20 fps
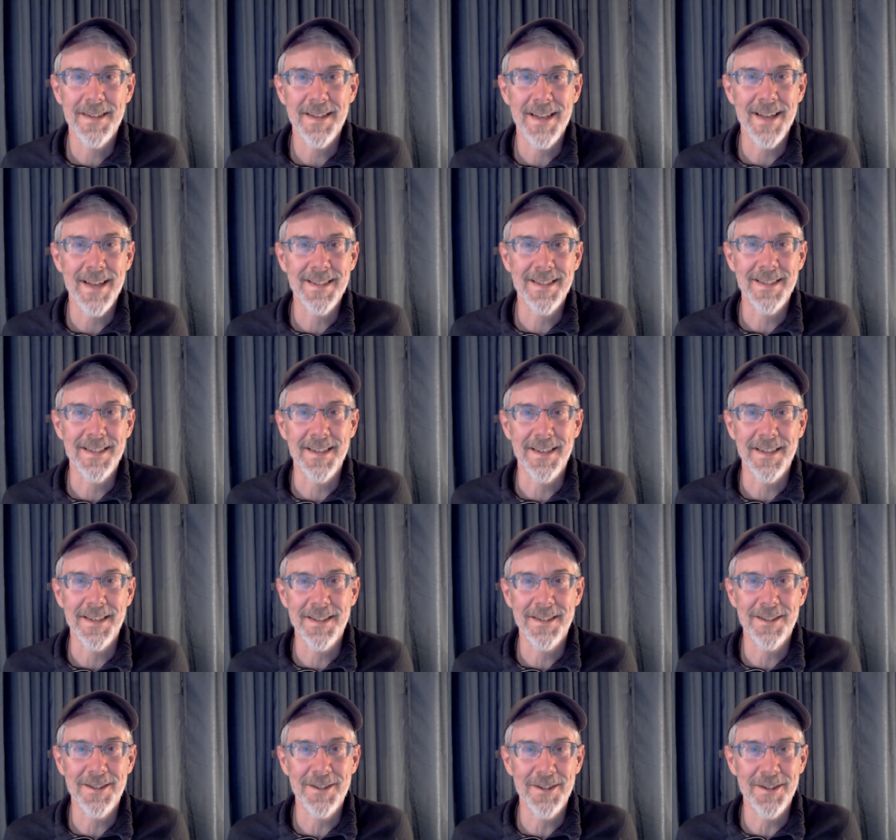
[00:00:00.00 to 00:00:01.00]
That's uh,
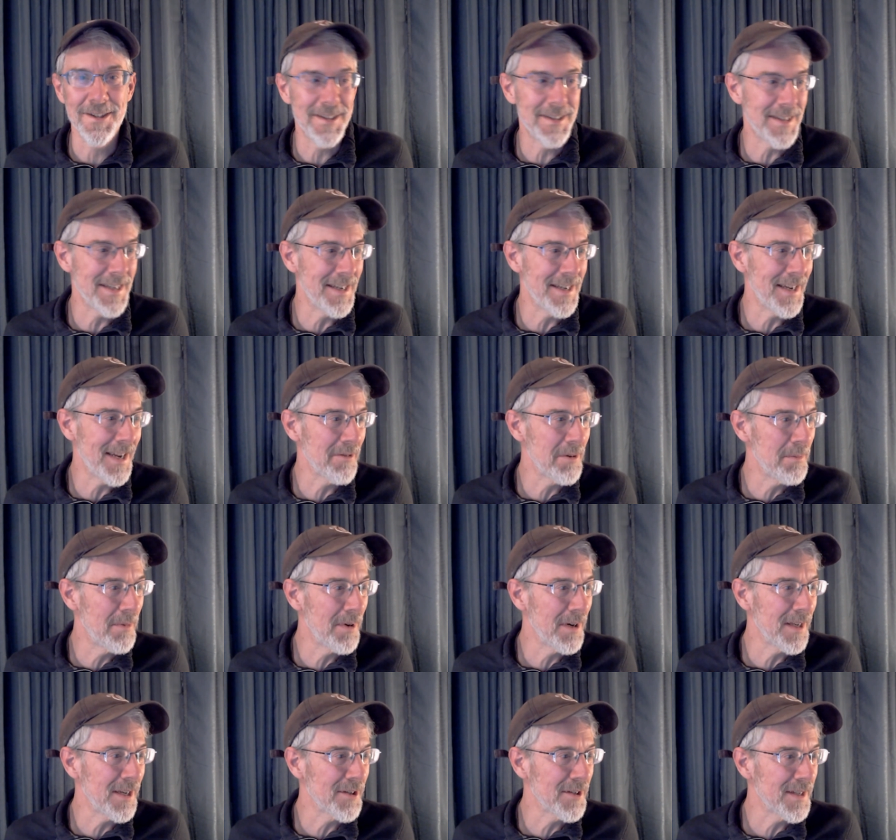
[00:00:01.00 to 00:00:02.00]
It's good to see
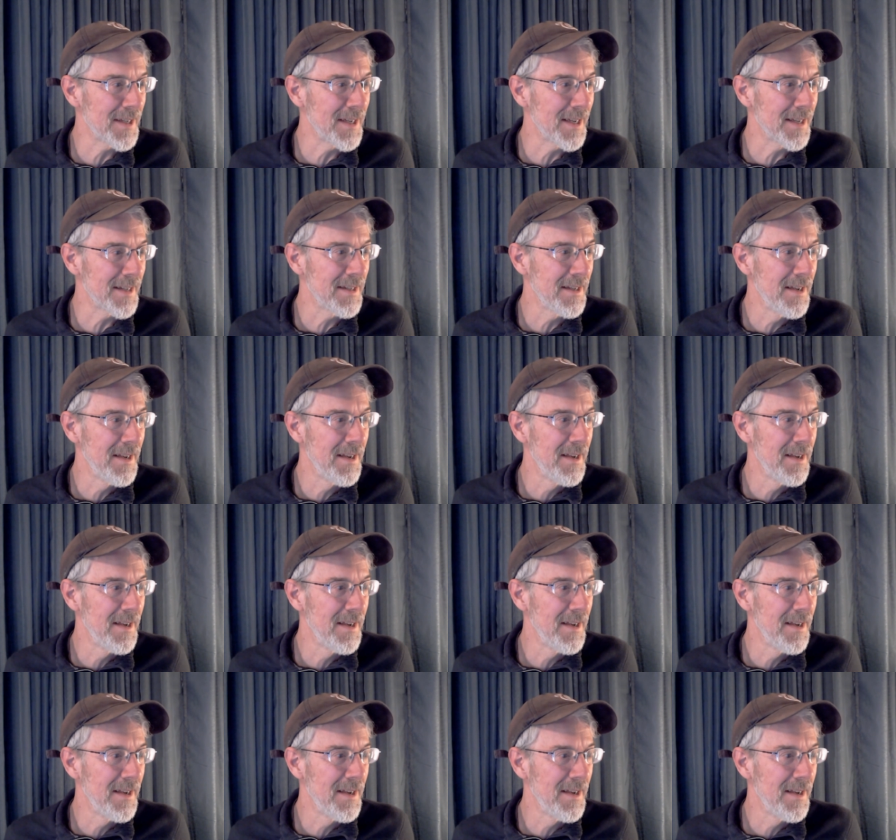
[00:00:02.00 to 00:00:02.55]
everybody here again.